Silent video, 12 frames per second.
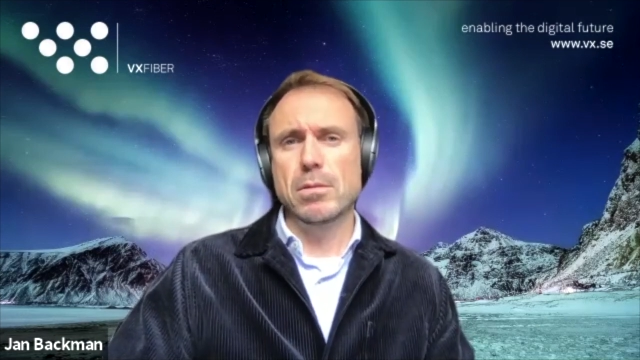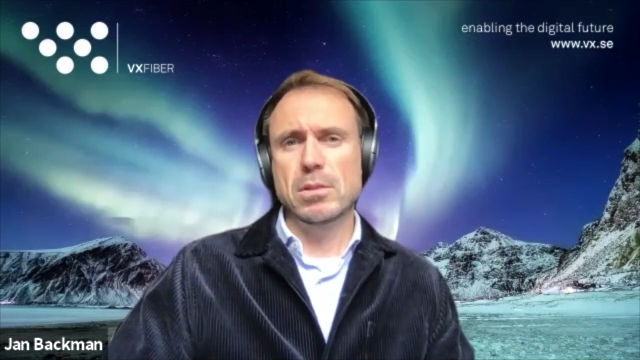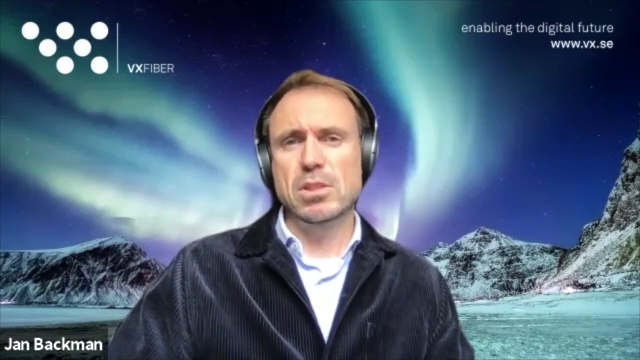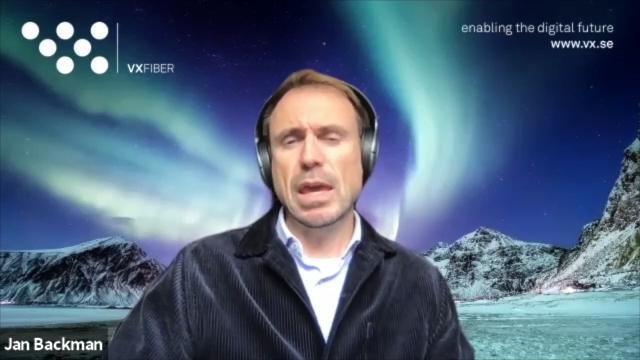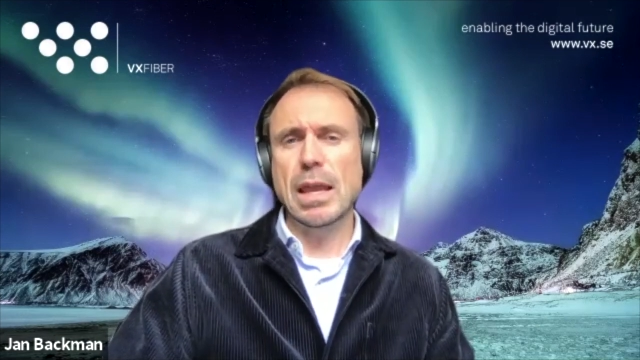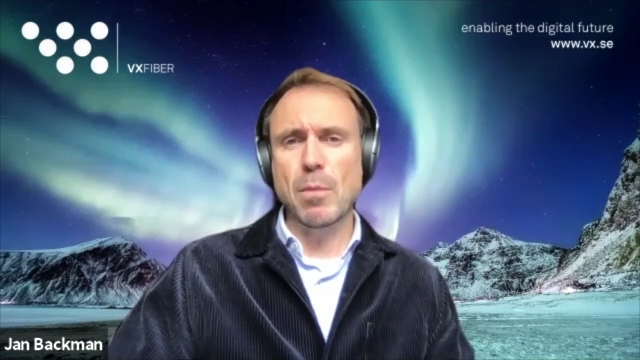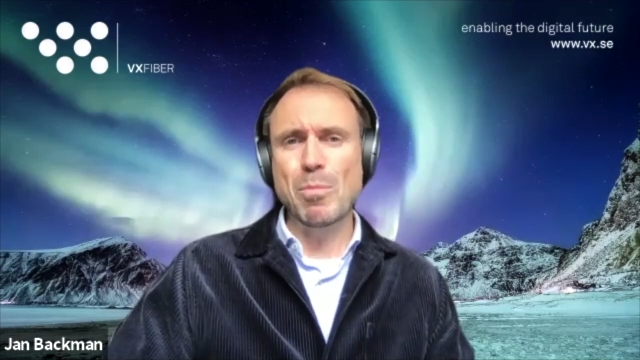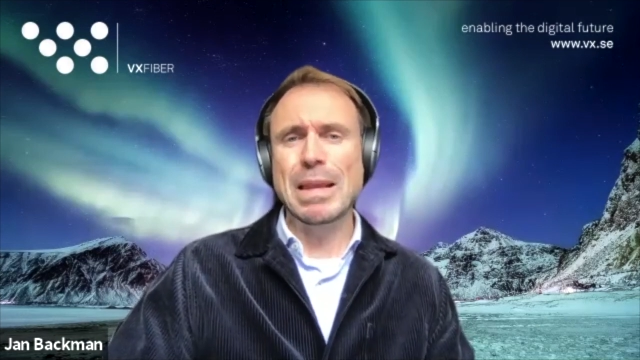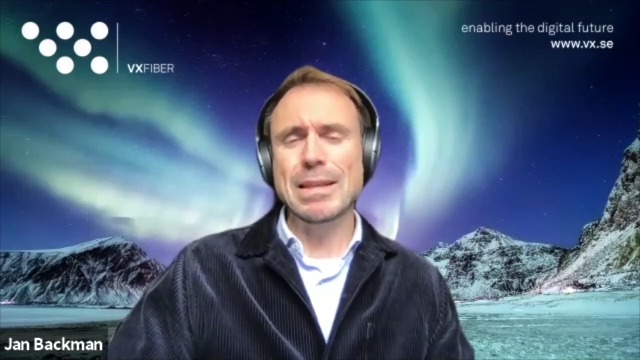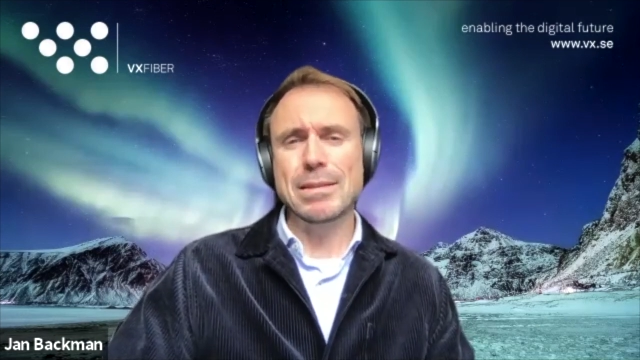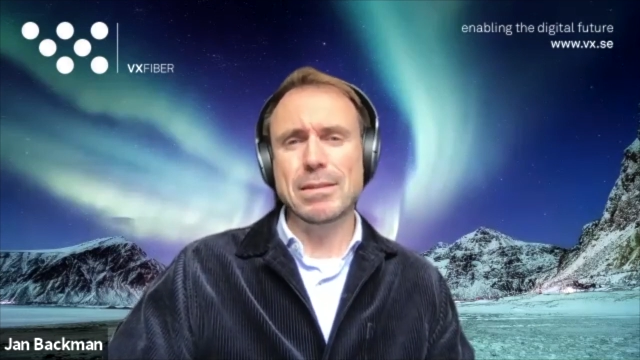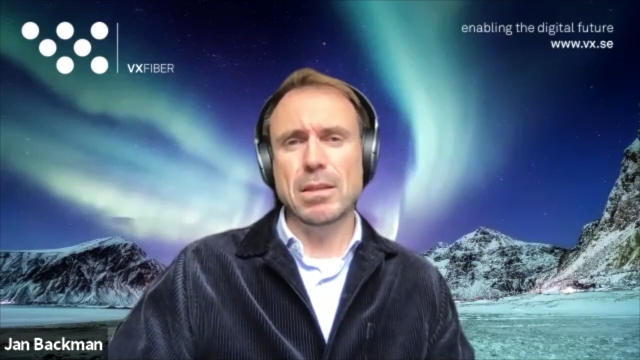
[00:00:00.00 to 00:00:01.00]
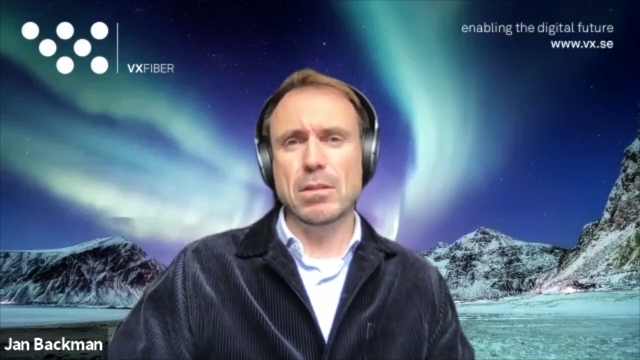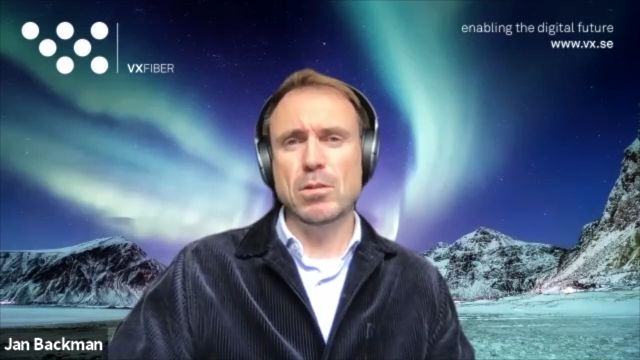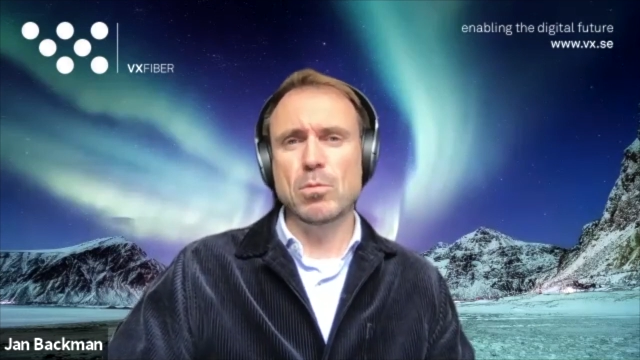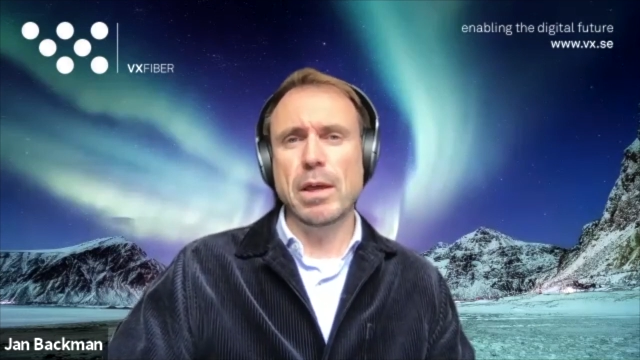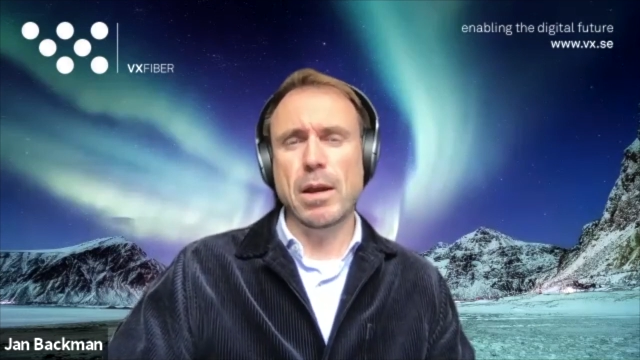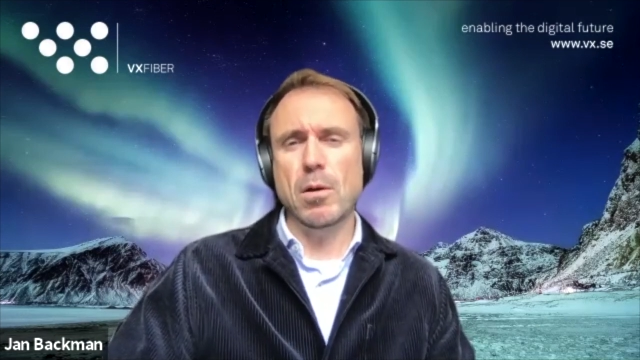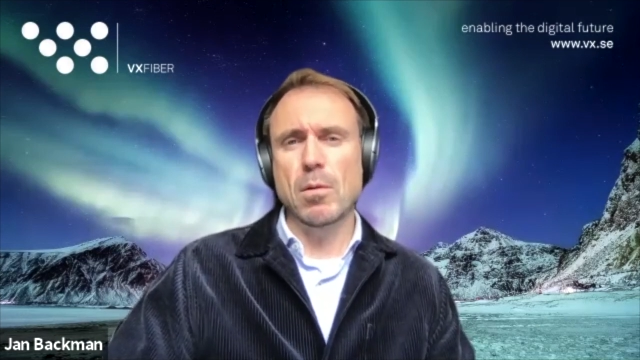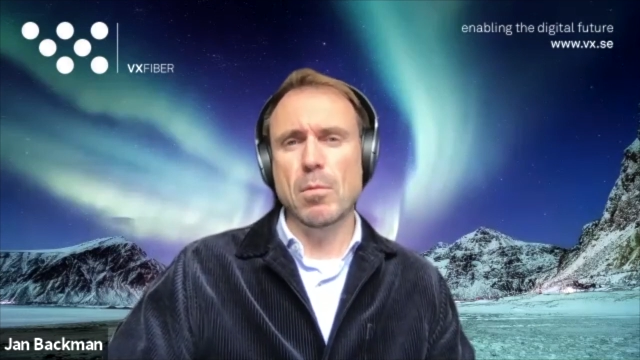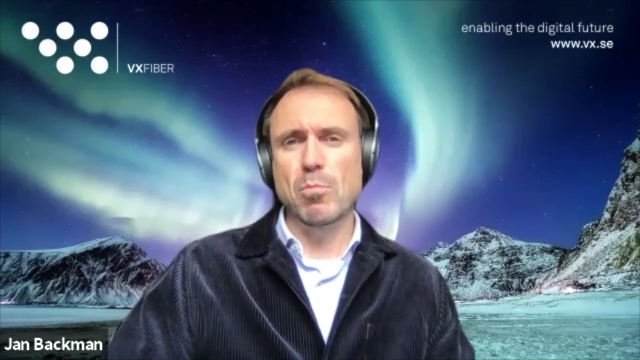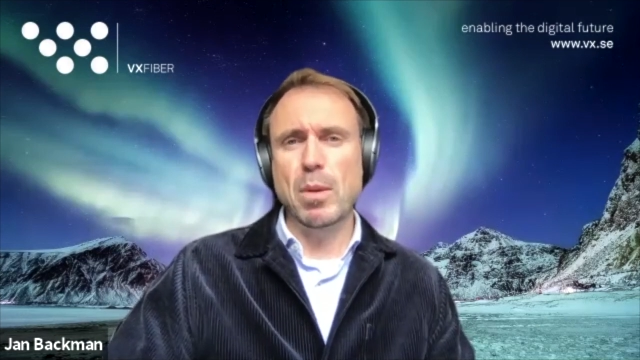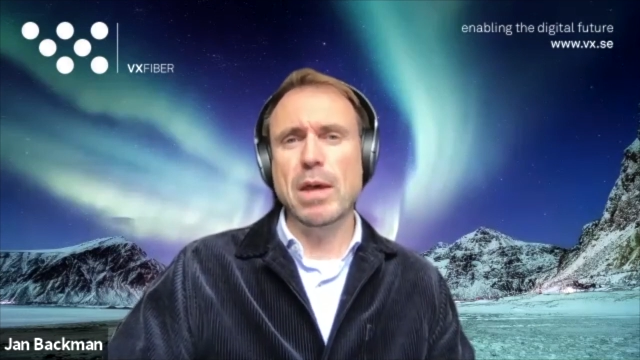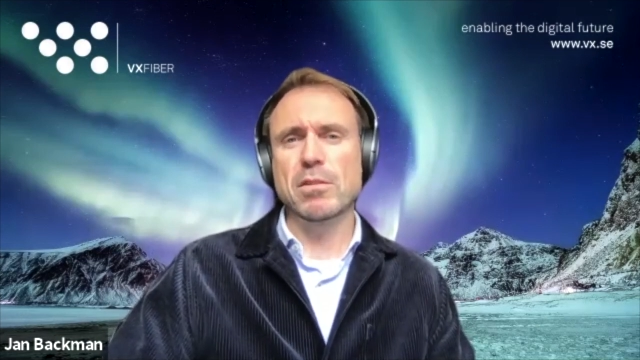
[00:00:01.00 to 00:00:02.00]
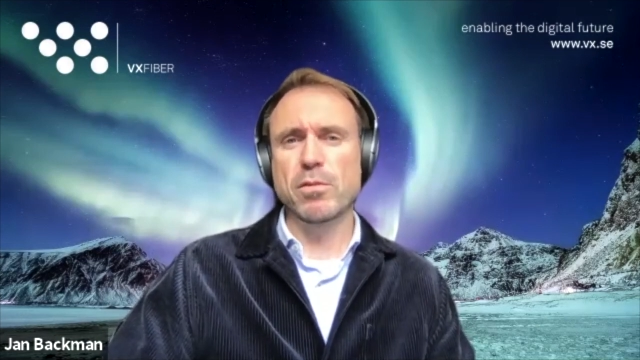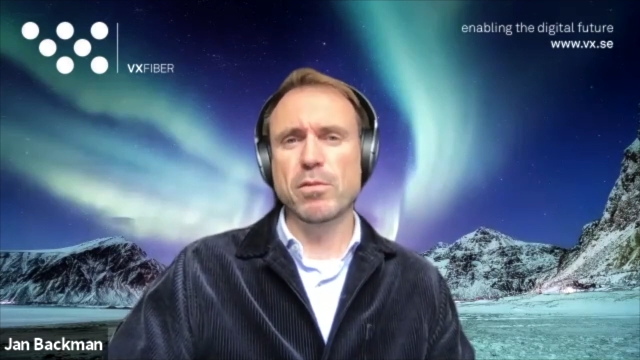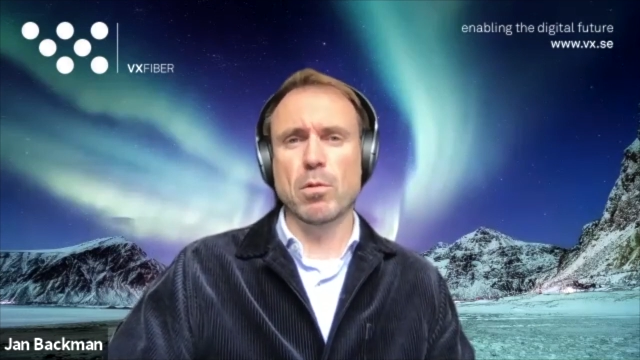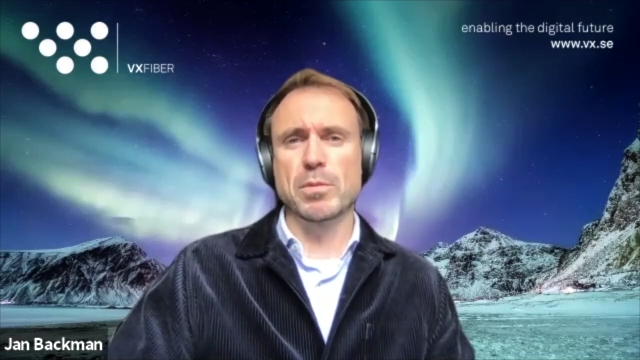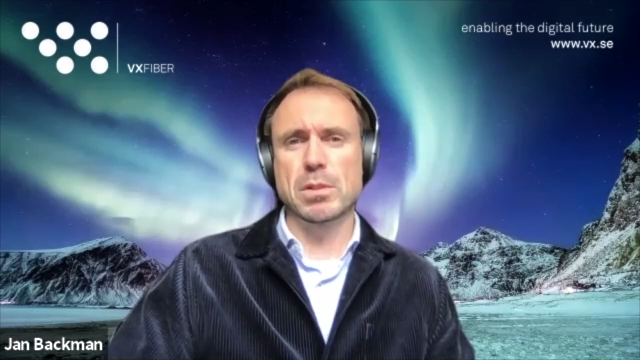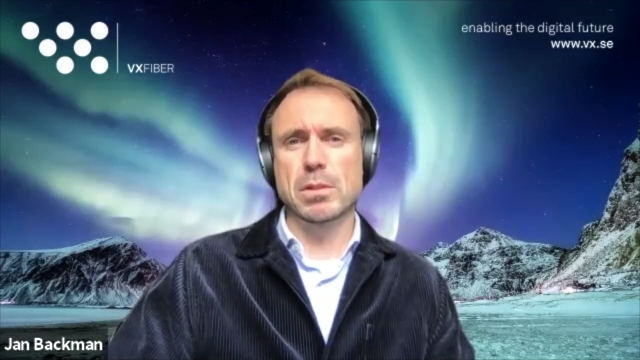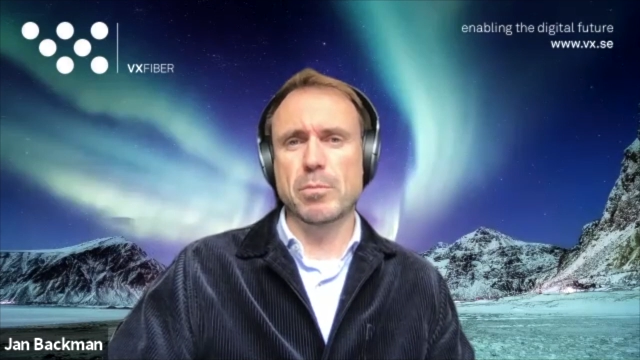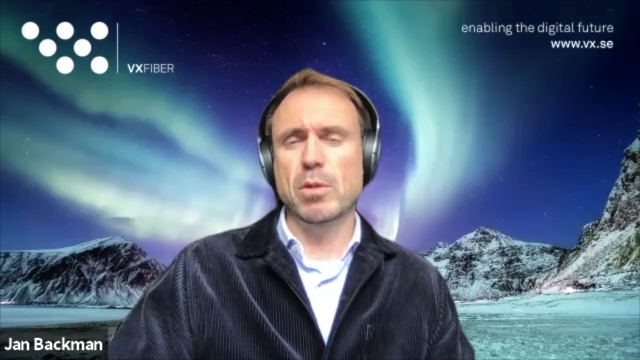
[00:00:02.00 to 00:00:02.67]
scalability to their platforms,